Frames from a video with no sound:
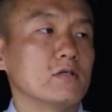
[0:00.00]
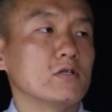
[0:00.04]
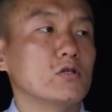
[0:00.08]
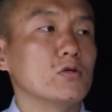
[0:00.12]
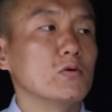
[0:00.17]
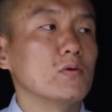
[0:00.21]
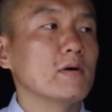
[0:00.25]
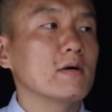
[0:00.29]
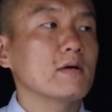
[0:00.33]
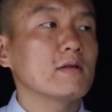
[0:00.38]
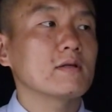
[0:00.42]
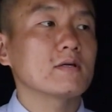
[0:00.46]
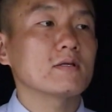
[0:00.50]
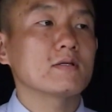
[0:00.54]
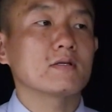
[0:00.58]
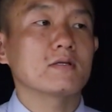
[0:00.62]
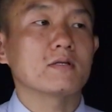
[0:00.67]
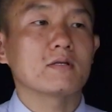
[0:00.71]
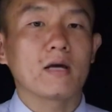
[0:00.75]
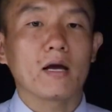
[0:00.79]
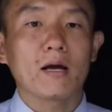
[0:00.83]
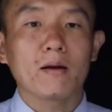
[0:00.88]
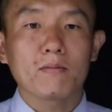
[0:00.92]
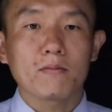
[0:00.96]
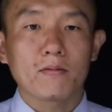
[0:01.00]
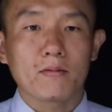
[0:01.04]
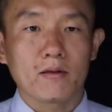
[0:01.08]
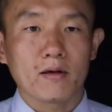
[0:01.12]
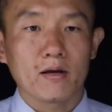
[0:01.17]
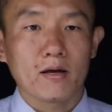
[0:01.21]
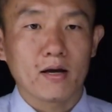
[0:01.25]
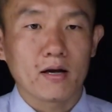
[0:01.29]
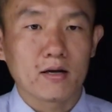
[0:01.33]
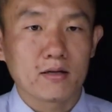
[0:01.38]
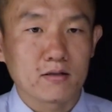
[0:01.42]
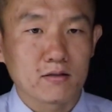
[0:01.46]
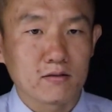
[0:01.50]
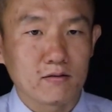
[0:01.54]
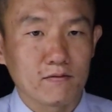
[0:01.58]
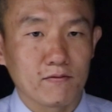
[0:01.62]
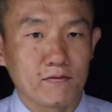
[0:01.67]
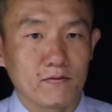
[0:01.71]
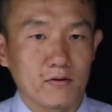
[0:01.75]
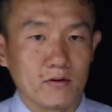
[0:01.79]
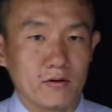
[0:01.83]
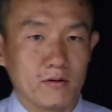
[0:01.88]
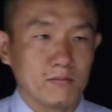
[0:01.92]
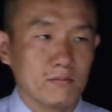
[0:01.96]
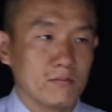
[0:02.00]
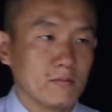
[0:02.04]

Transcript: doing the same thing as the firm.